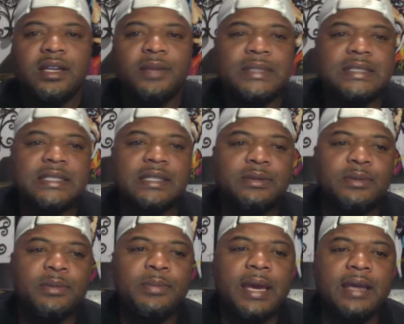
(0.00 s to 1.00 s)
me see. Let
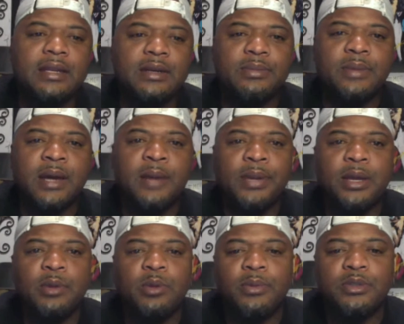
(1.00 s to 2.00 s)
me back it up. I'll
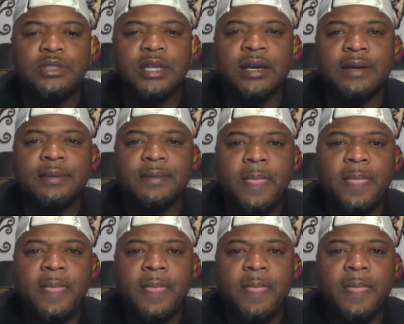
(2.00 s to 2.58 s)
play it one more time,